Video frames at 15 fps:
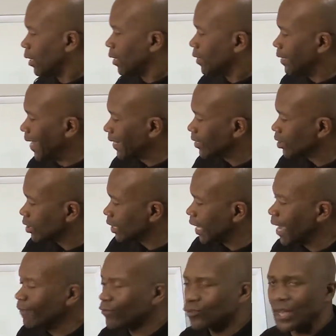Next, the
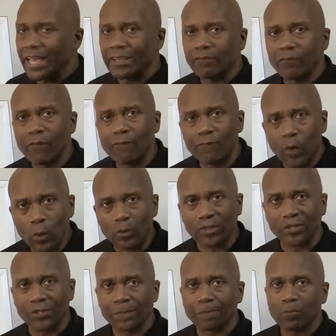F stands for
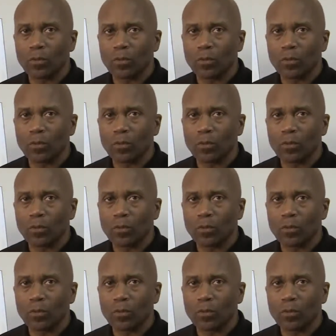focus.